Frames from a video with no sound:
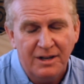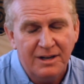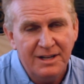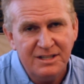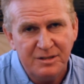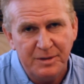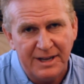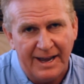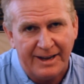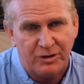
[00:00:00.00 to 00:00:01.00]
It needs to
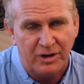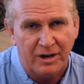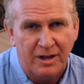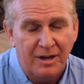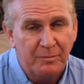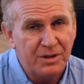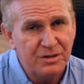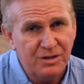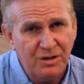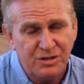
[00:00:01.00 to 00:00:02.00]
be accurate, but
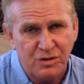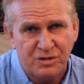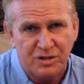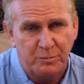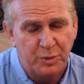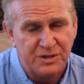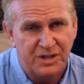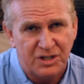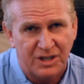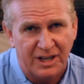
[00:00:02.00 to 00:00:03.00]
there's also some
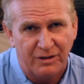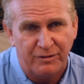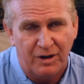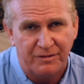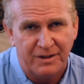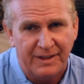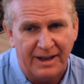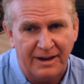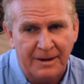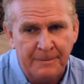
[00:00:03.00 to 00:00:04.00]
positioning involved in
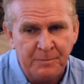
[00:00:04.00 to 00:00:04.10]
that.